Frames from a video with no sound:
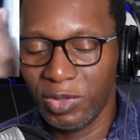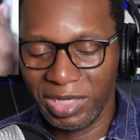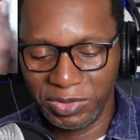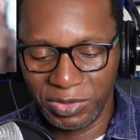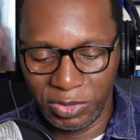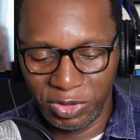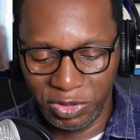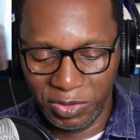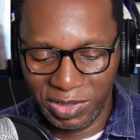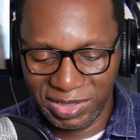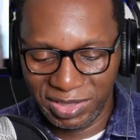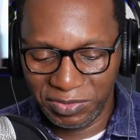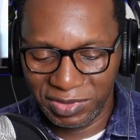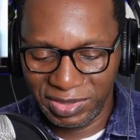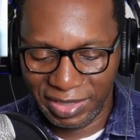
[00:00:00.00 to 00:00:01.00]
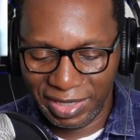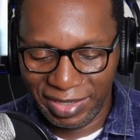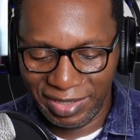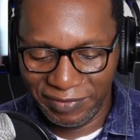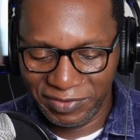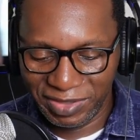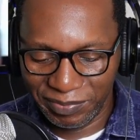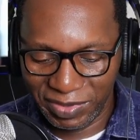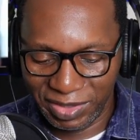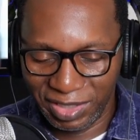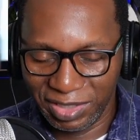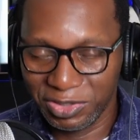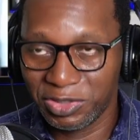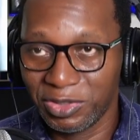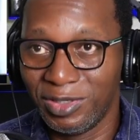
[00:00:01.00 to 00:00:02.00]
Actually, you know what's interesting? I left
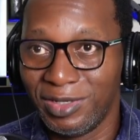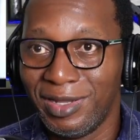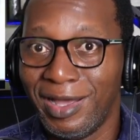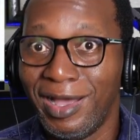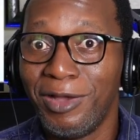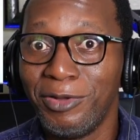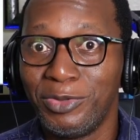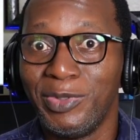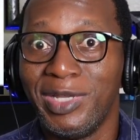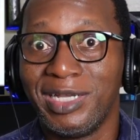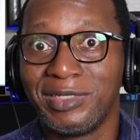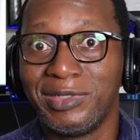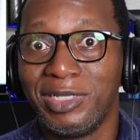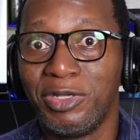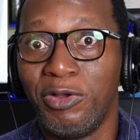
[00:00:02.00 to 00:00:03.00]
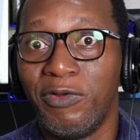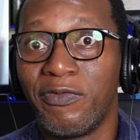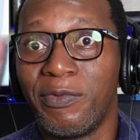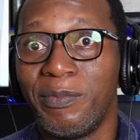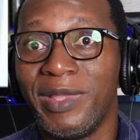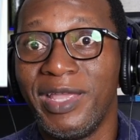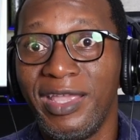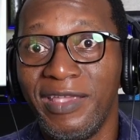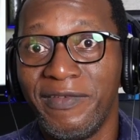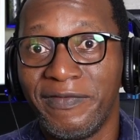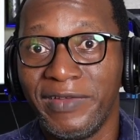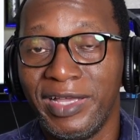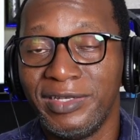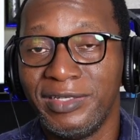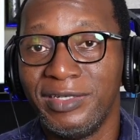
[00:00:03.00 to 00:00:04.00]
something out. So how do we actually go from A
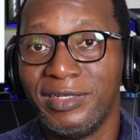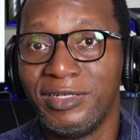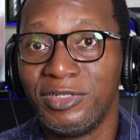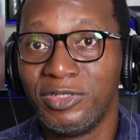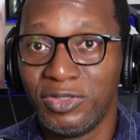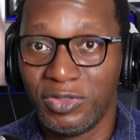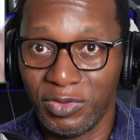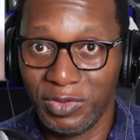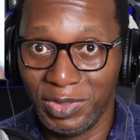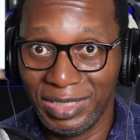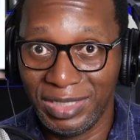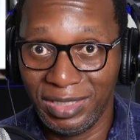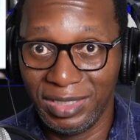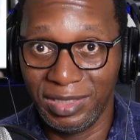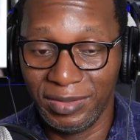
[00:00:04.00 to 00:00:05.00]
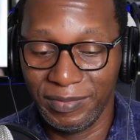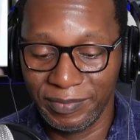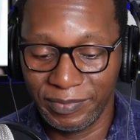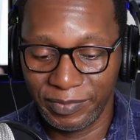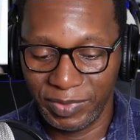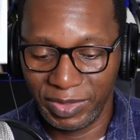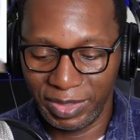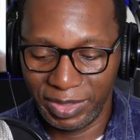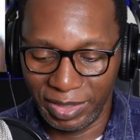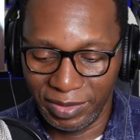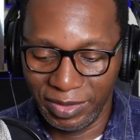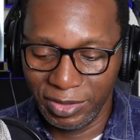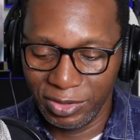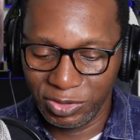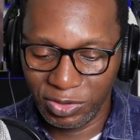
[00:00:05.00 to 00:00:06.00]
flat to E?
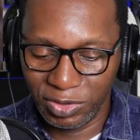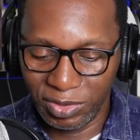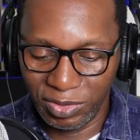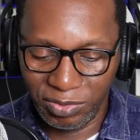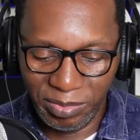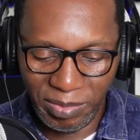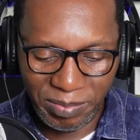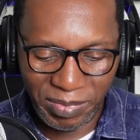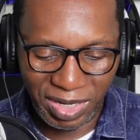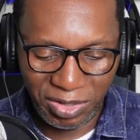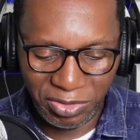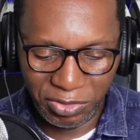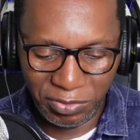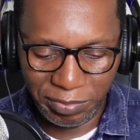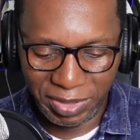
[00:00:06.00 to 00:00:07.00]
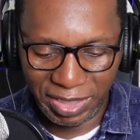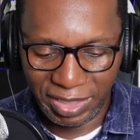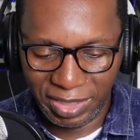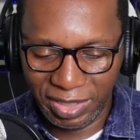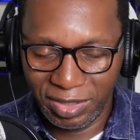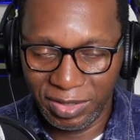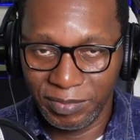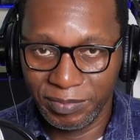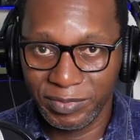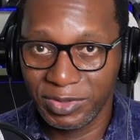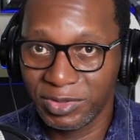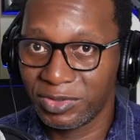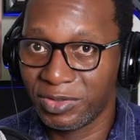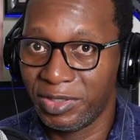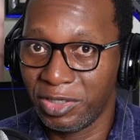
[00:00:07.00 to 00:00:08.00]
Okay, so remember how you play,
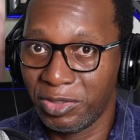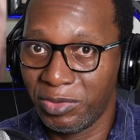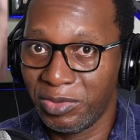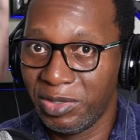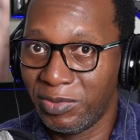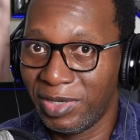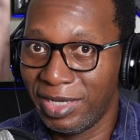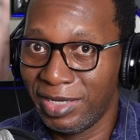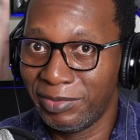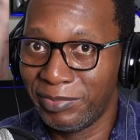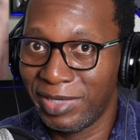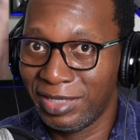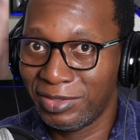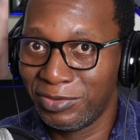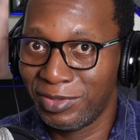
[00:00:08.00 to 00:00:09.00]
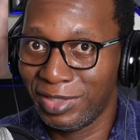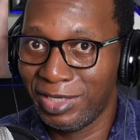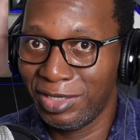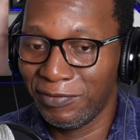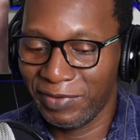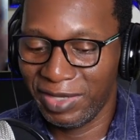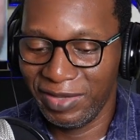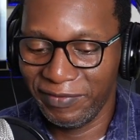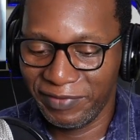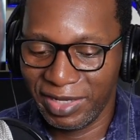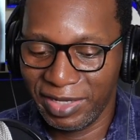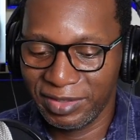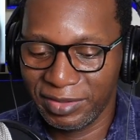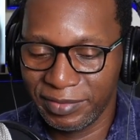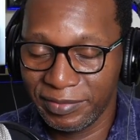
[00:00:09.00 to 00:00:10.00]
sorry, rewind back to the key of A
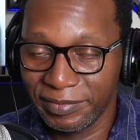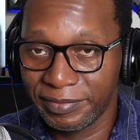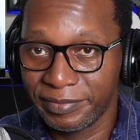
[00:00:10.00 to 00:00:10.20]
flat.